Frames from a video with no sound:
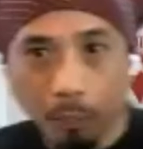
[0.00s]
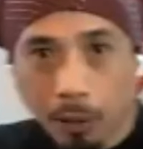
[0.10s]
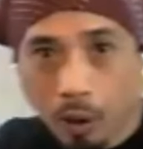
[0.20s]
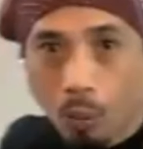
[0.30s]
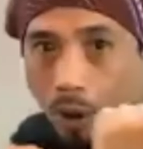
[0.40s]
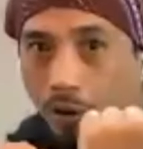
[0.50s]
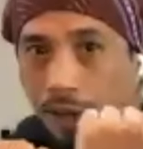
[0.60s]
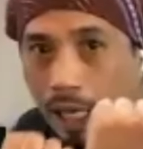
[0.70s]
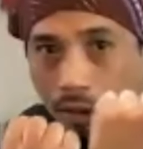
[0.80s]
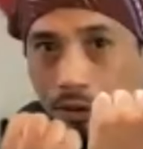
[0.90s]
the Filipino
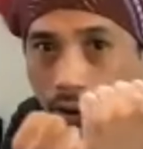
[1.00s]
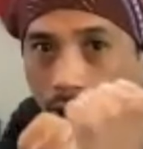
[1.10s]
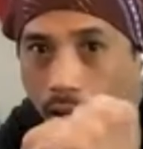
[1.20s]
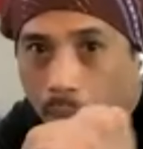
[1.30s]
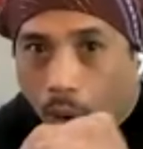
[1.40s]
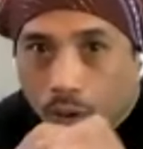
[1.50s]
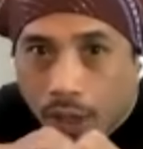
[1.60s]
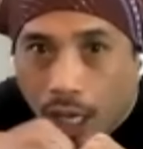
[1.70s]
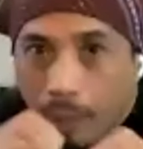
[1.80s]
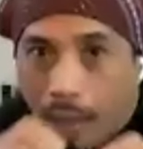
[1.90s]
warriors. Then their
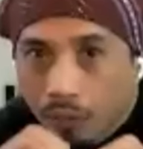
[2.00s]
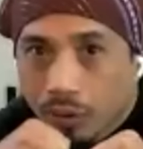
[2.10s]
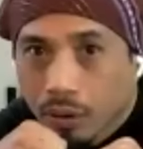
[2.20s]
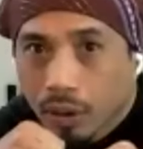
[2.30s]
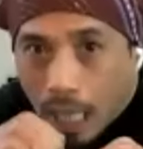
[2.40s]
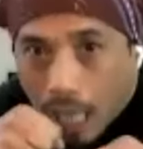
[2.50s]
elbows came out,